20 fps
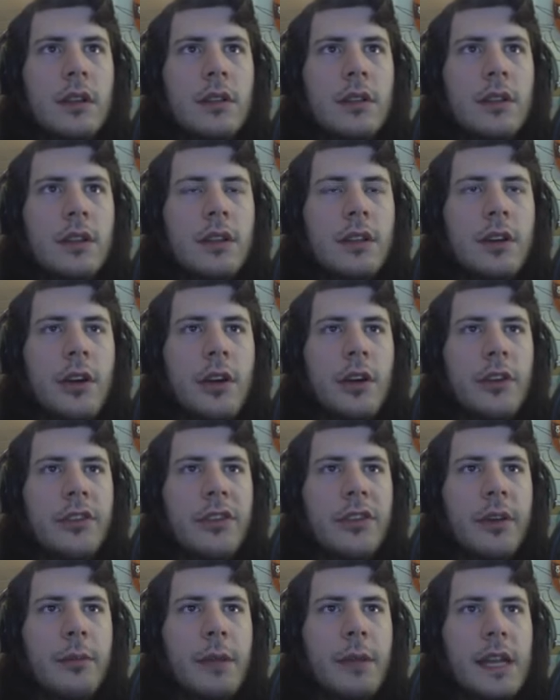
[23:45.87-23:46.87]
then there are
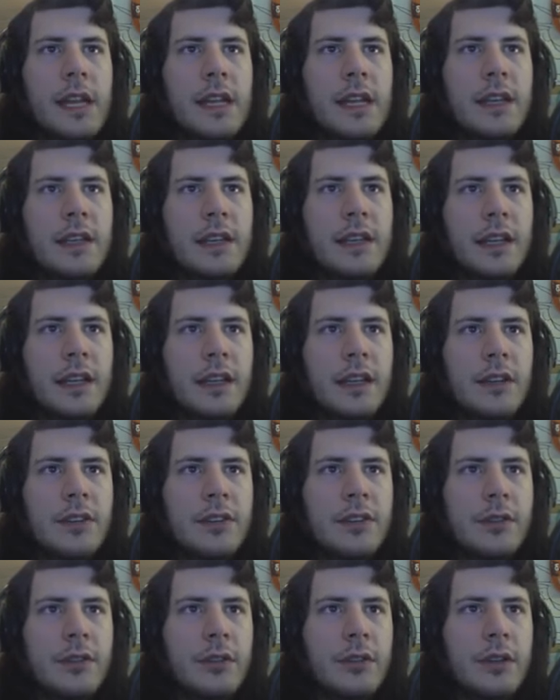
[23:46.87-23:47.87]
some ending
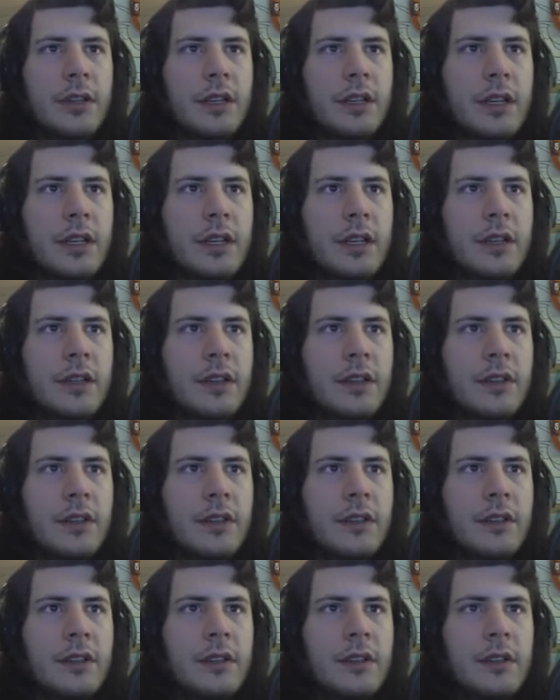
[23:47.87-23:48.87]

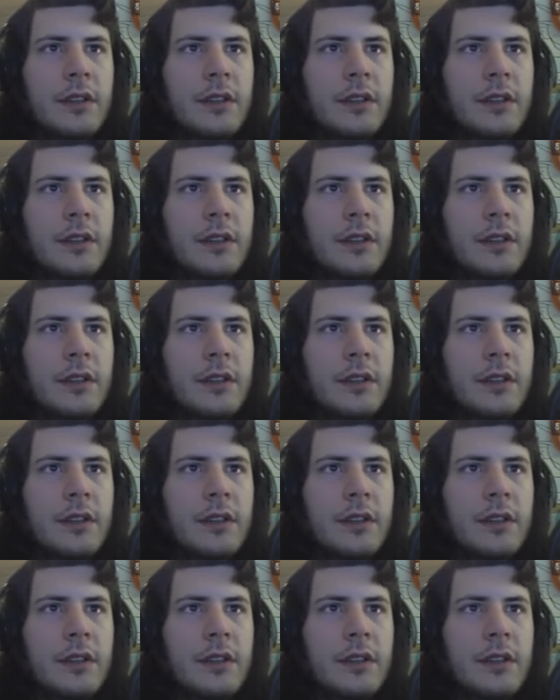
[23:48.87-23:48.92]
screens.